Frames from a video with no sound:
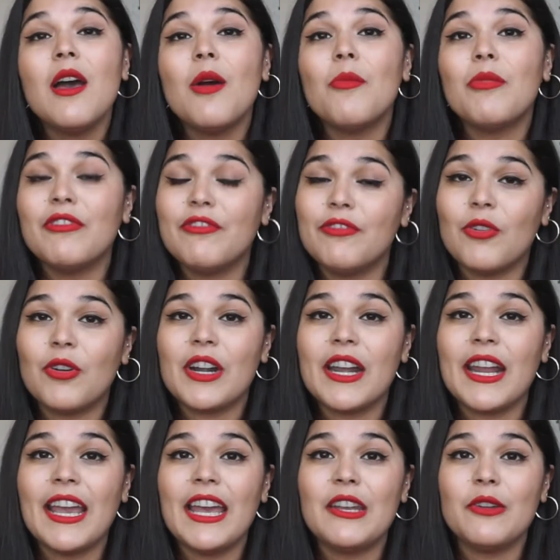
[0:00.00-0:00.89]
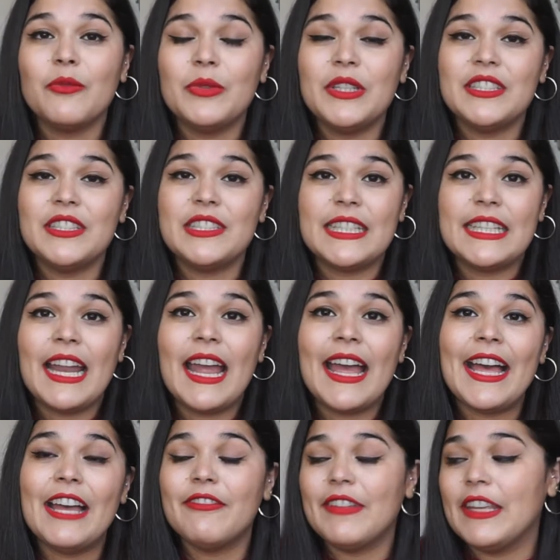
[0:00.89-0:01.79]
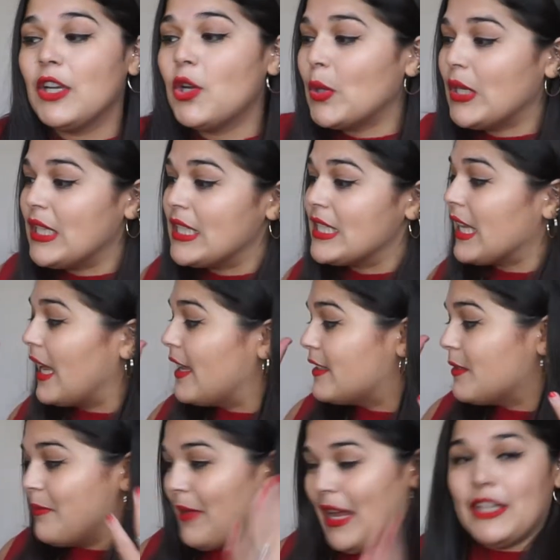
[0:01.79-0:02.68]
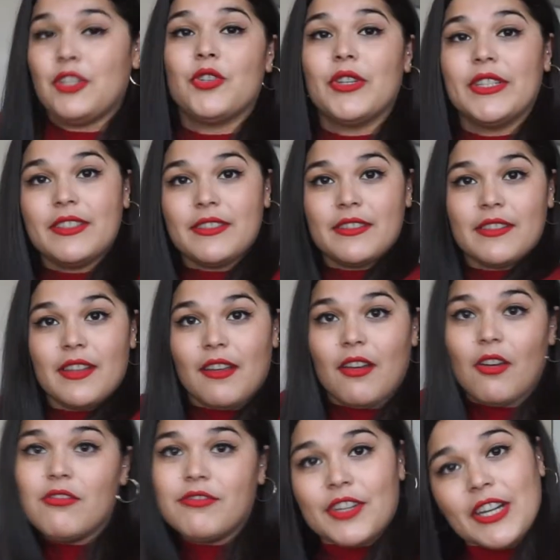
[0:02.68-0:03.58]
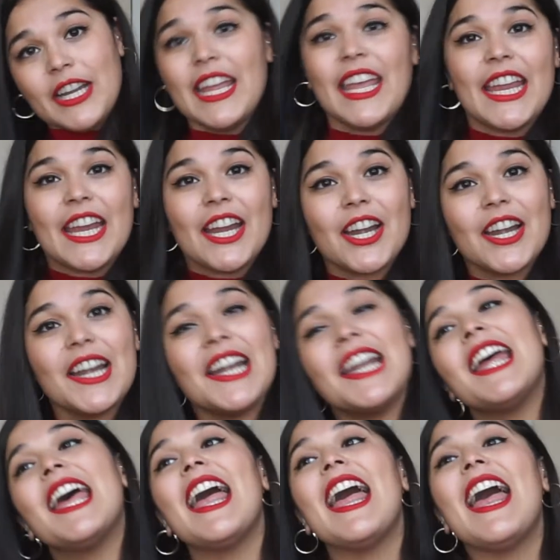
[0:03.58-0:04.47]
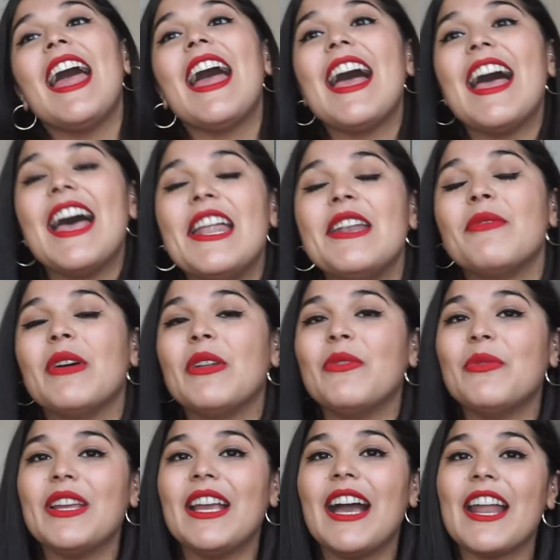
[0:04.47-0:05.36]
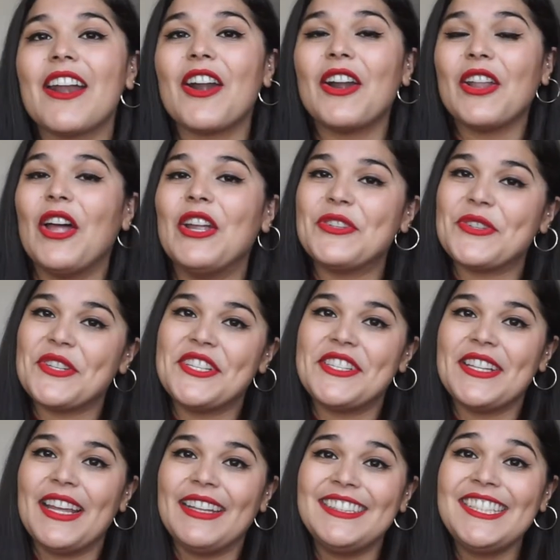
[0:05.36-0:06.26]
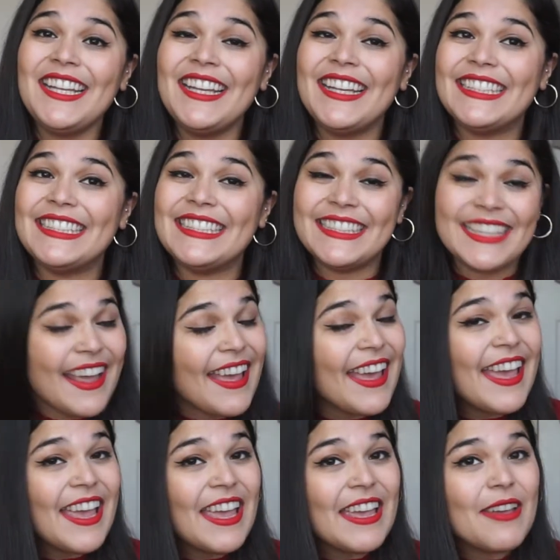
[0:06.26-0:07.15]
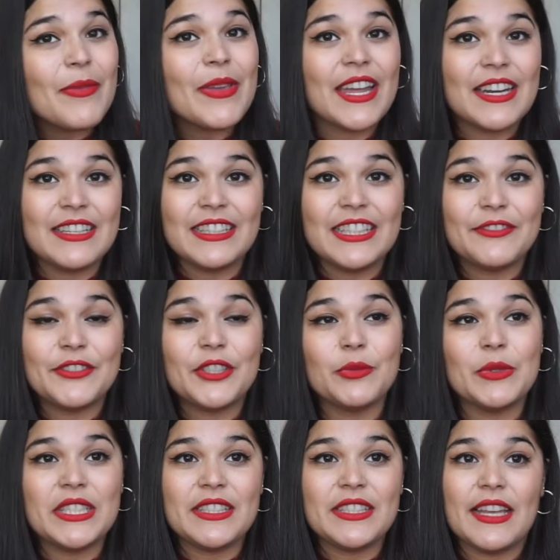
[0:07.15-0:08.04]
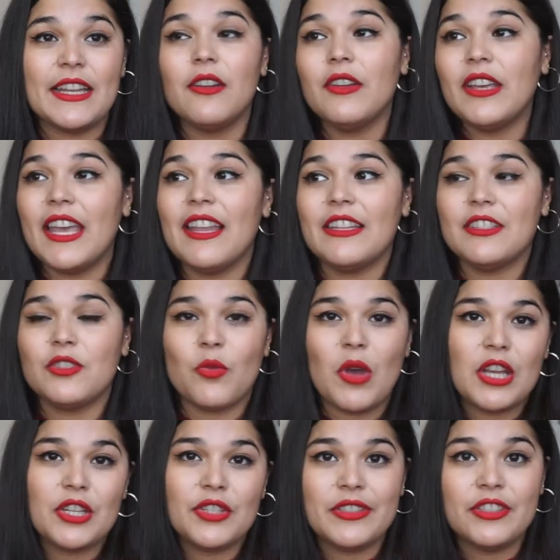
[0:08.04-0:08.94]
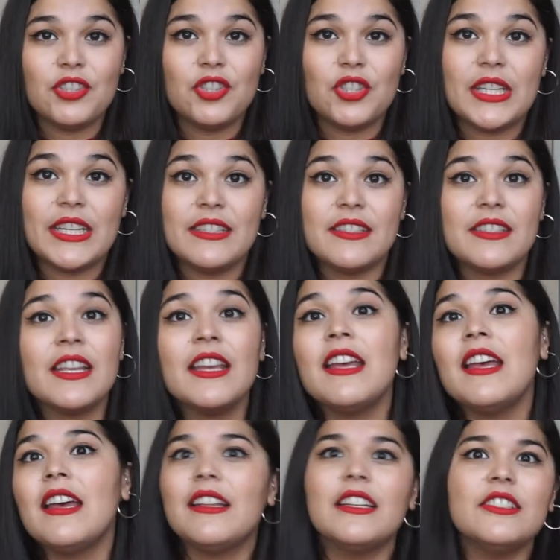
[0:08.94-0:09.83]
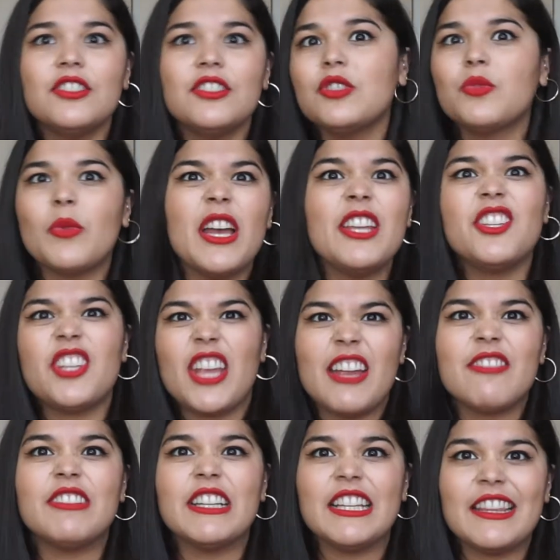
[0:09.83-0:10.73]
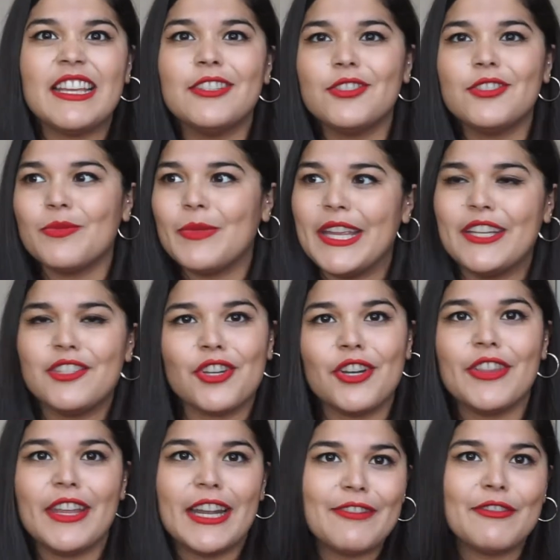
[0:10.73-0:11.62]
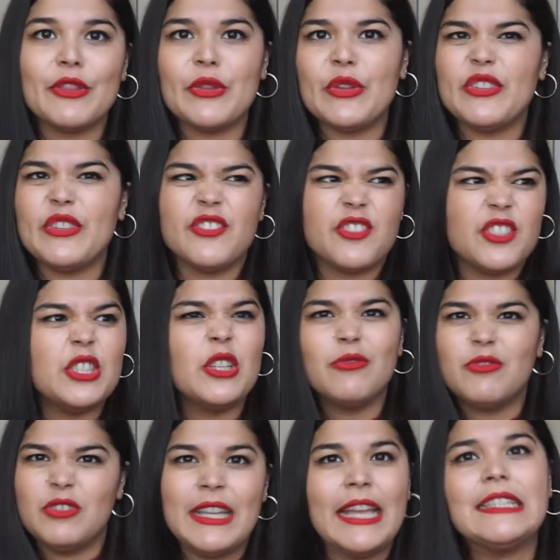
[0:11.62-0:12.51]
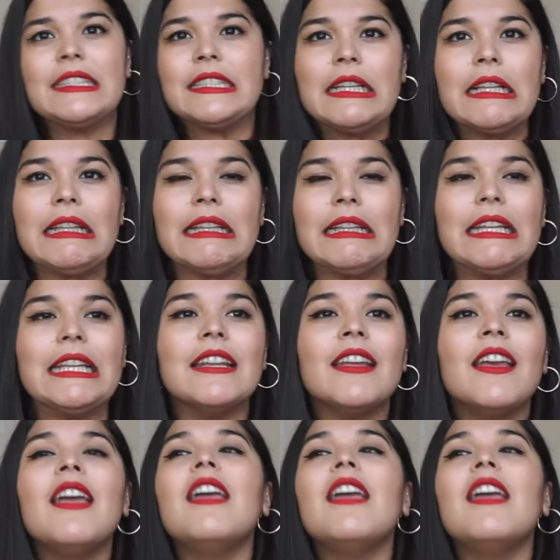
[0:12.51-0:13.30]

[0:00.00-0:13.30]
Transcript: Beforehand, we did have a queen size mattress over here. And when we got our laundry set today, we got it delivered, we decided, okay, let's wash the sheets. Let's just wash everything to make sure that everything is, nice and clean.